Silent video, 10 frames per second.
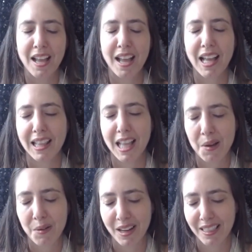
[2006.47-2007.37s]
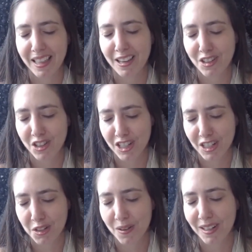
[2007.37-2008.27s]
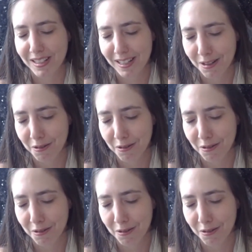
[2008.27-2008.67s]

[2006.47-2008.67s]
allowing the energy to continue